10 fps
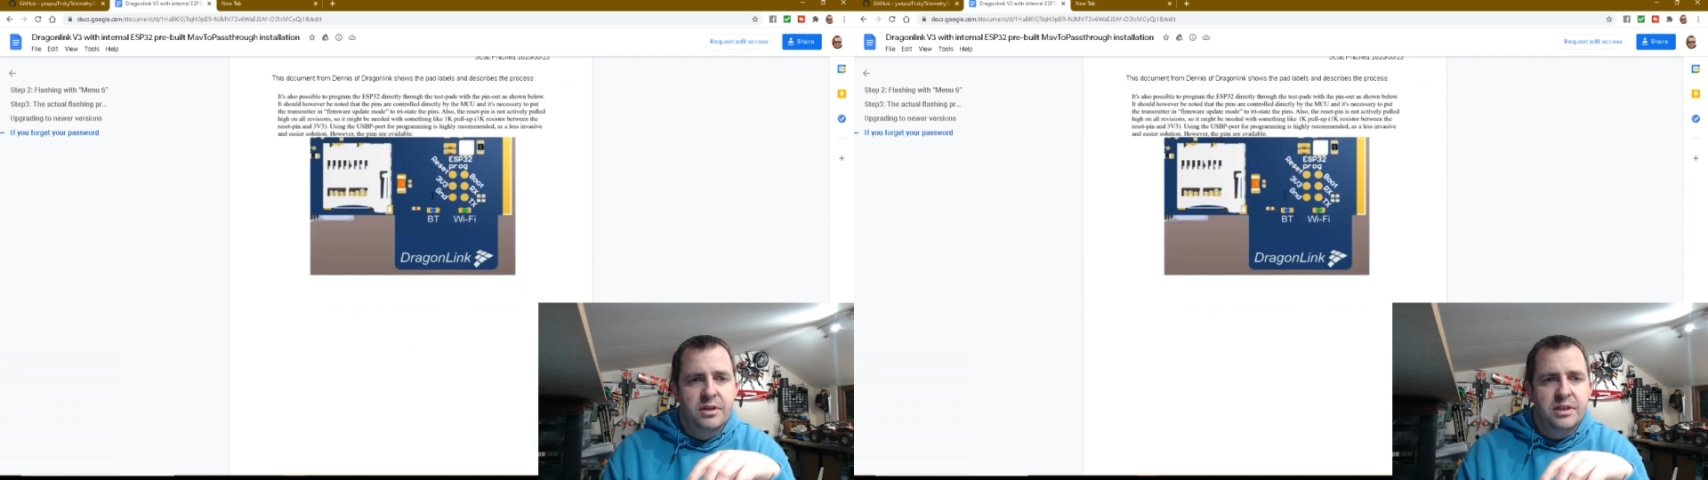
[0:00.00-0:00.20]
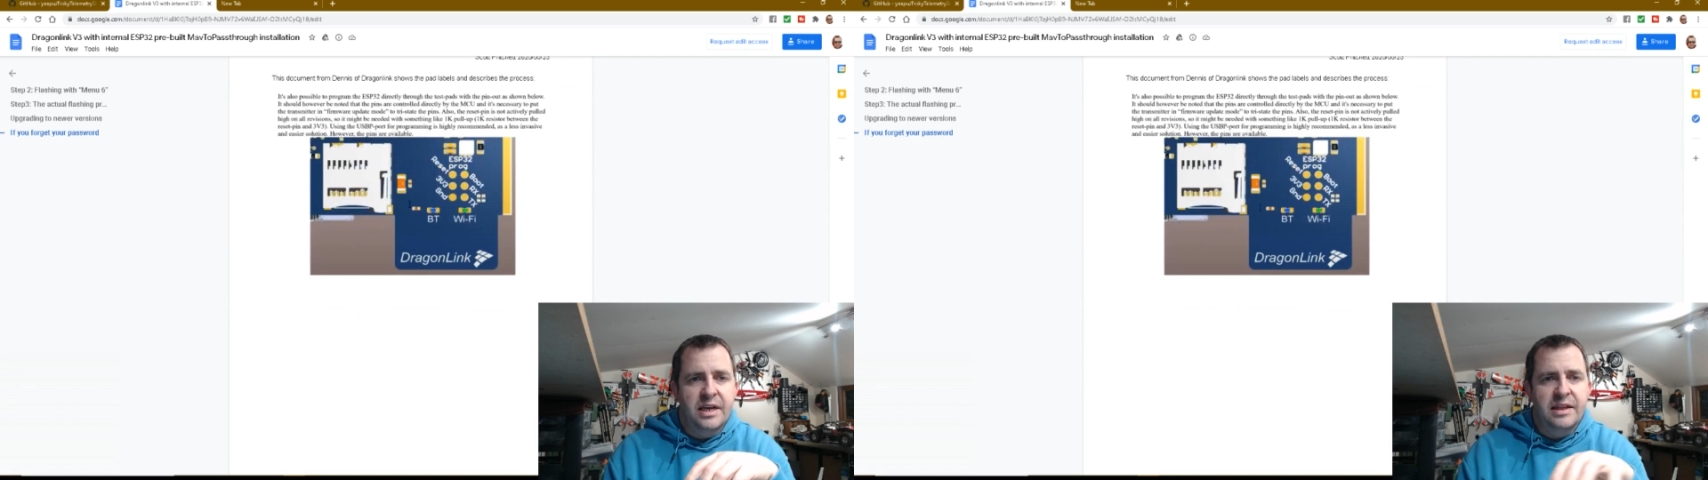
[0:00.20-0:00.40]

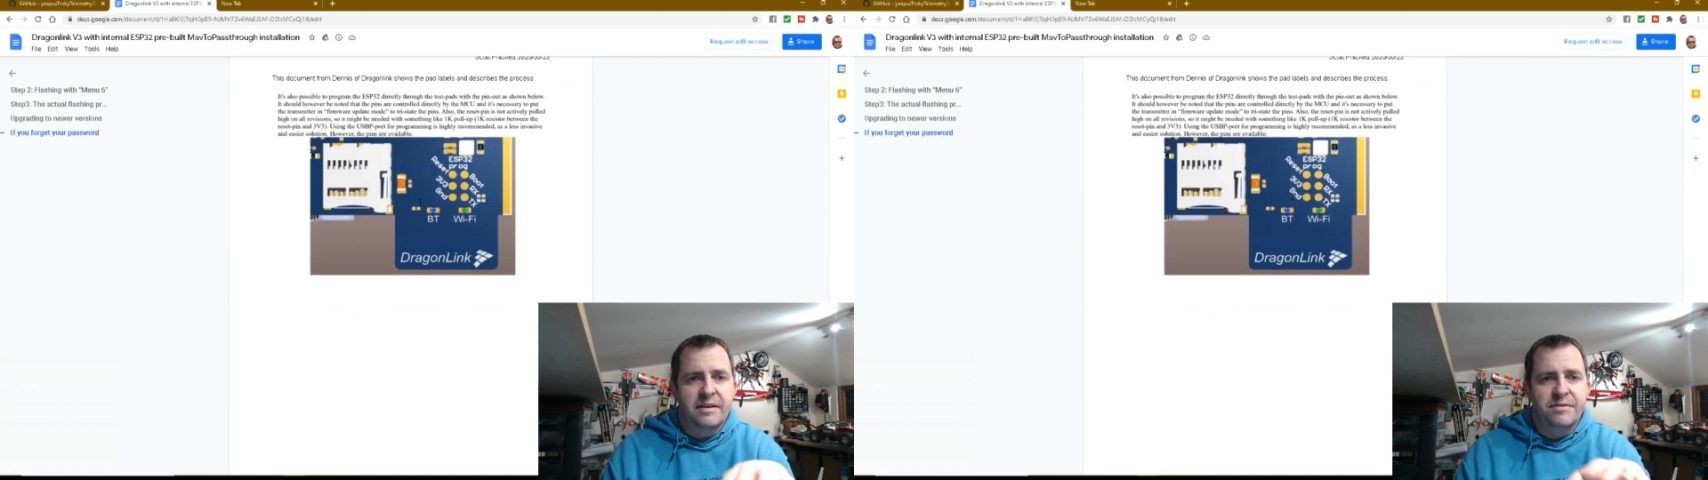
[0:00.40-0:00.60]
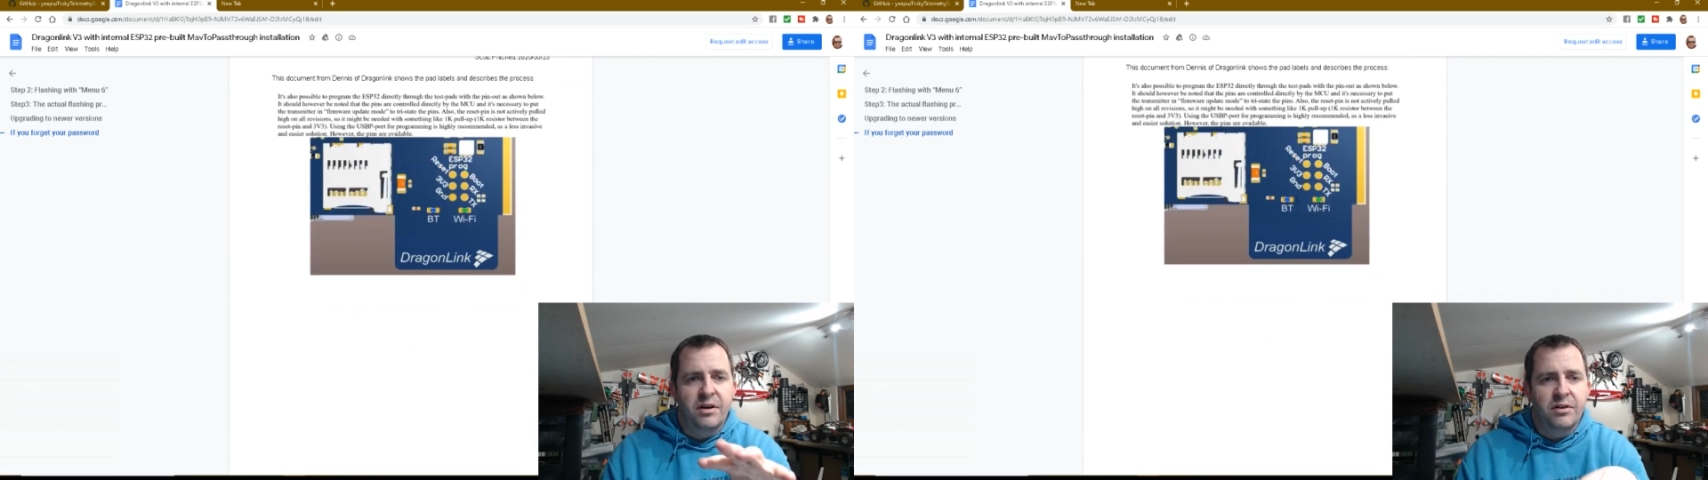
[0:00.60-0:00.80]
get
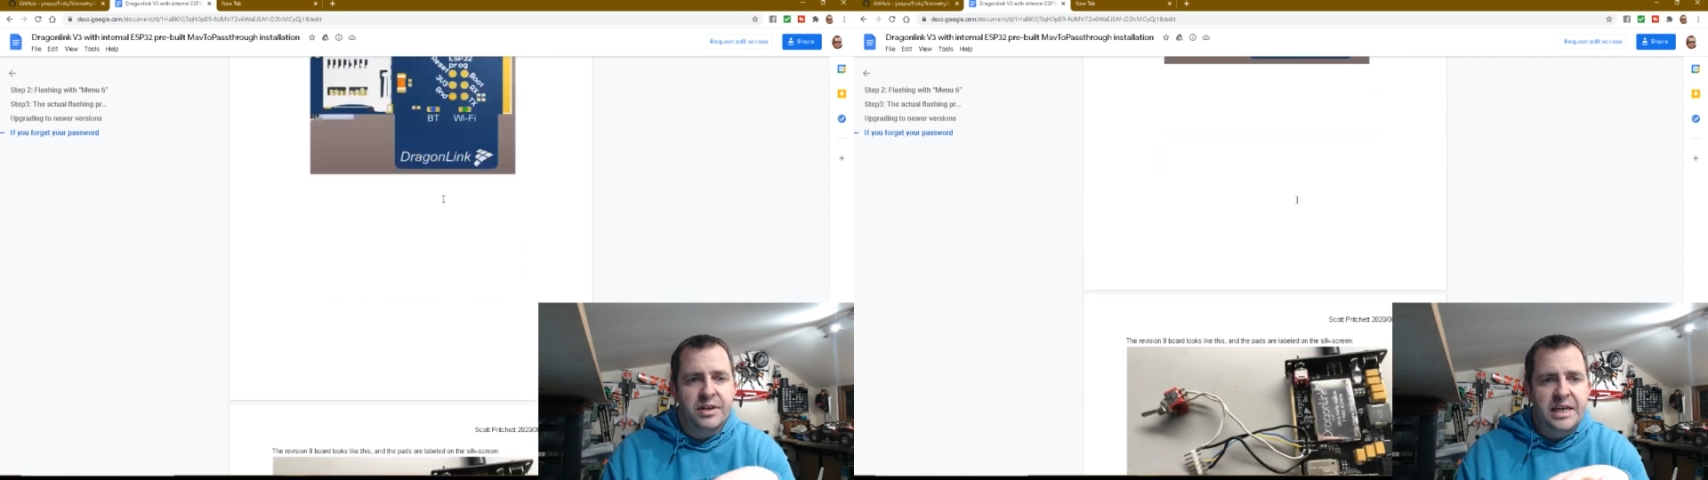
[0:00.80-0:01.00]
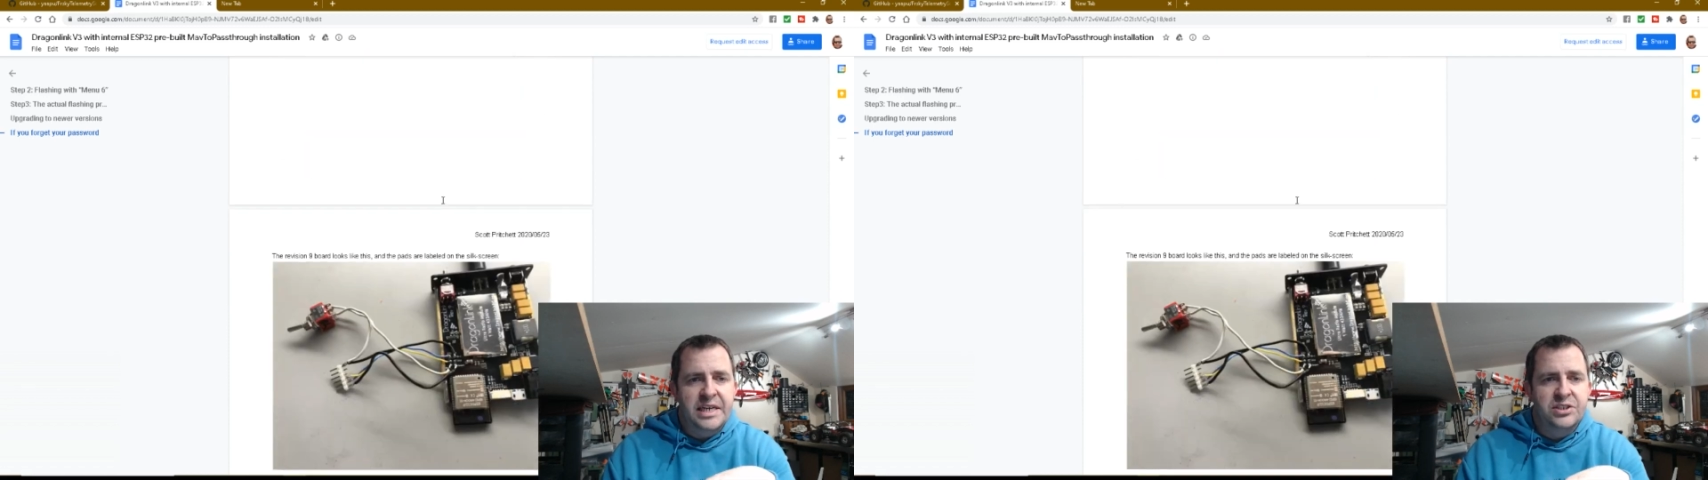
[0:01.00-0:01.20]
that far,
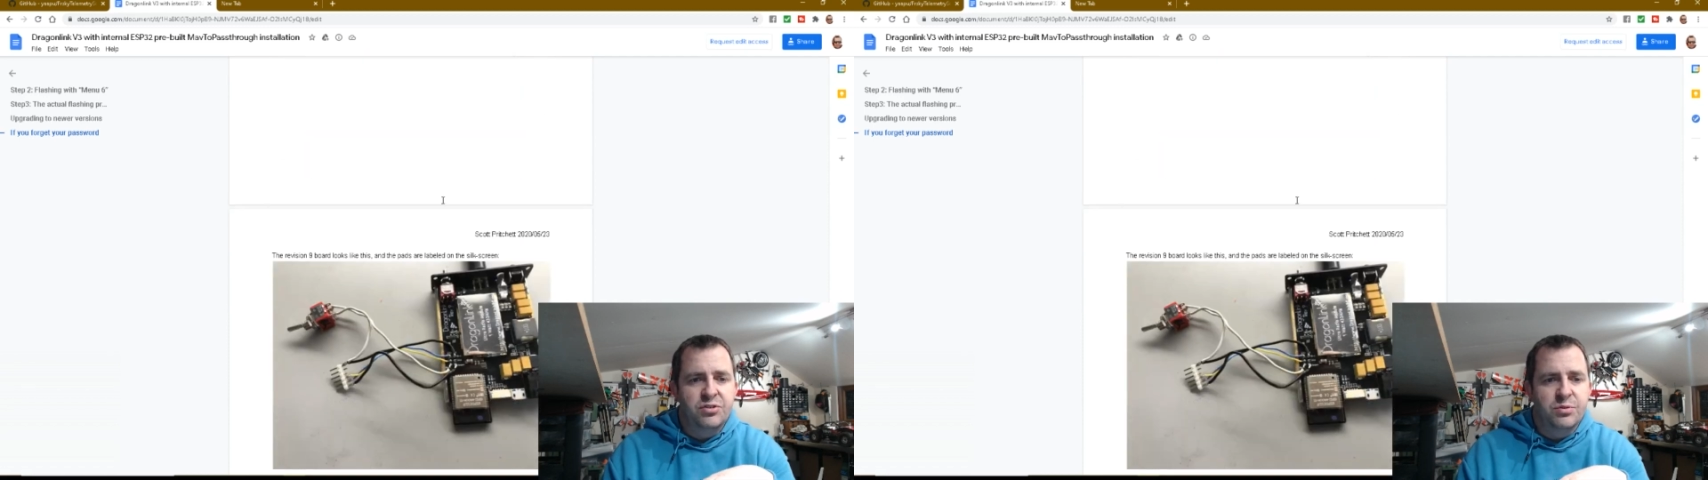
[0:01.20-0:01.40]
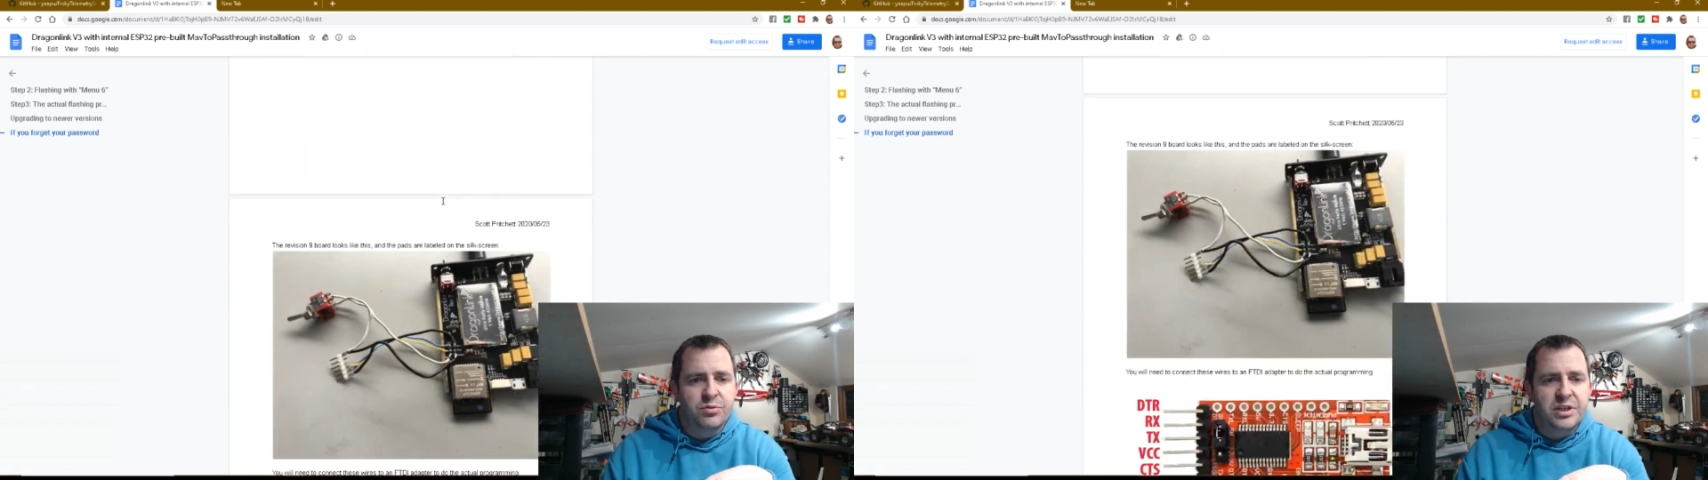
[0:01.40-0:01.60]
it is
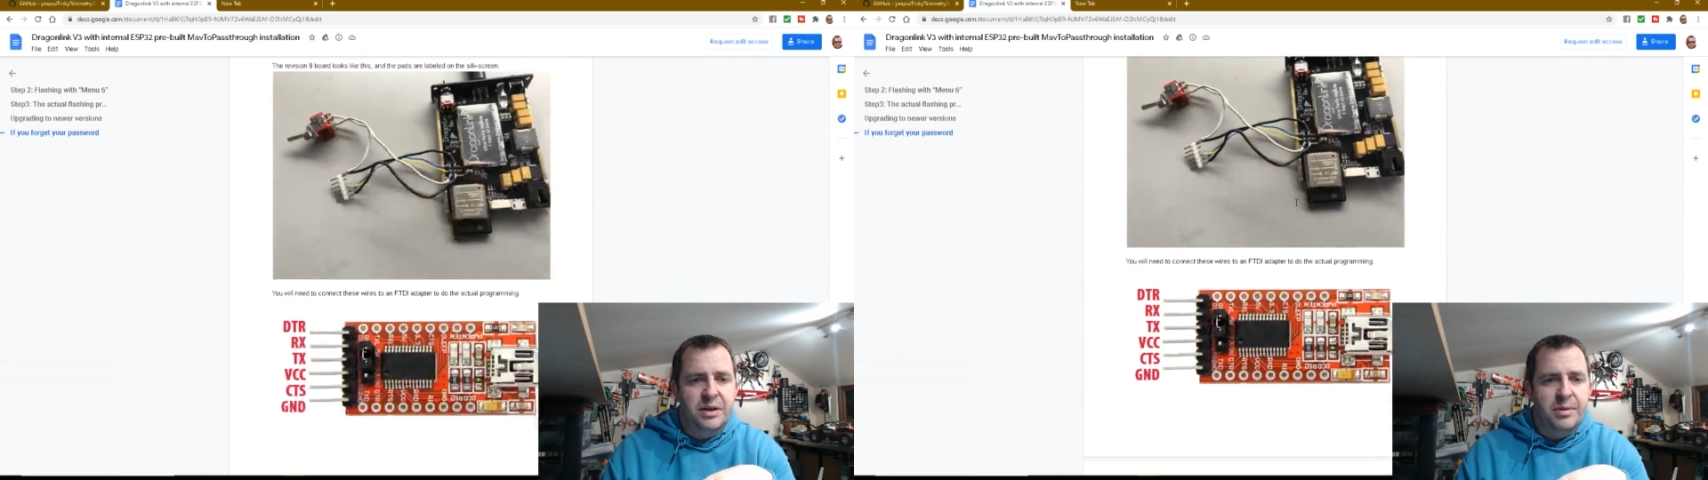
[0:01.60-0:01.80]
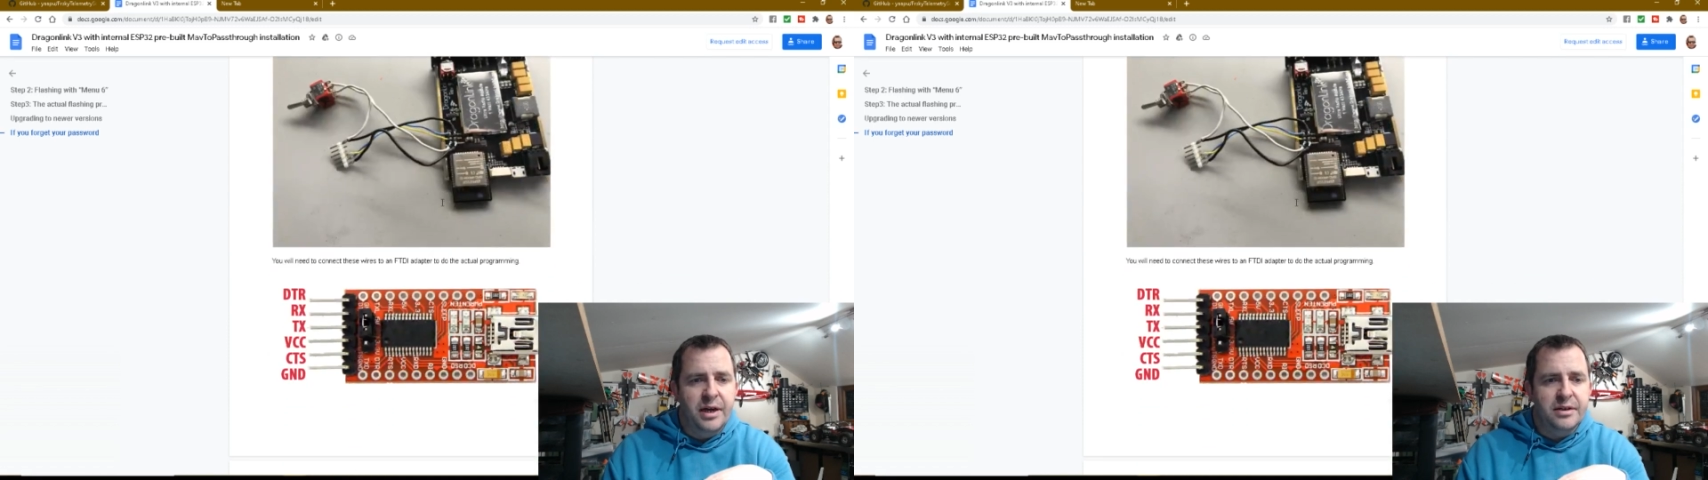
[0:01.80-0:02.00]
doable to
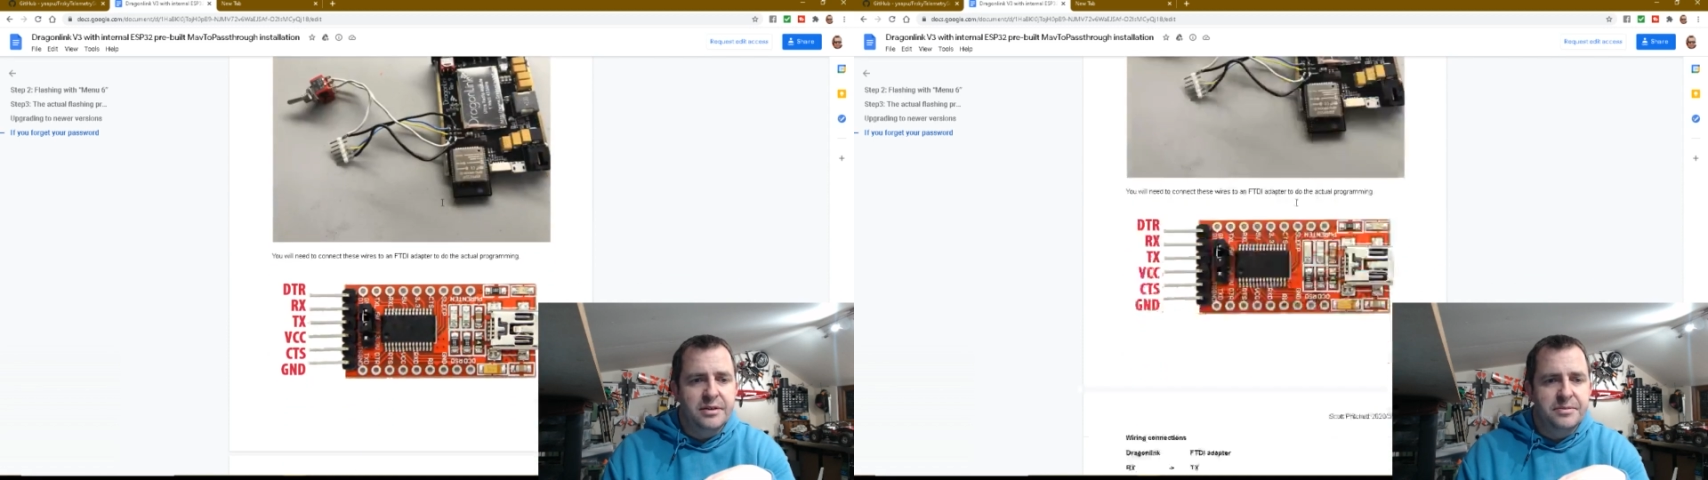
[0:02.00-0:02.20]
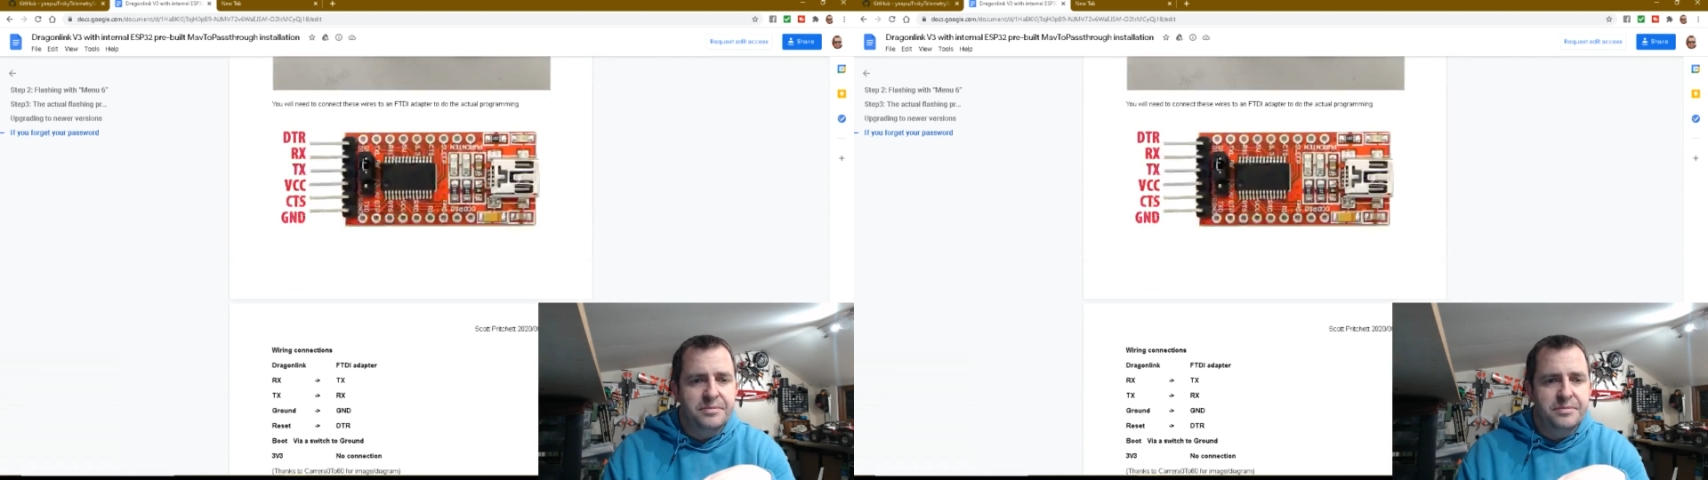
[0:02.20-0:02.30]
get back.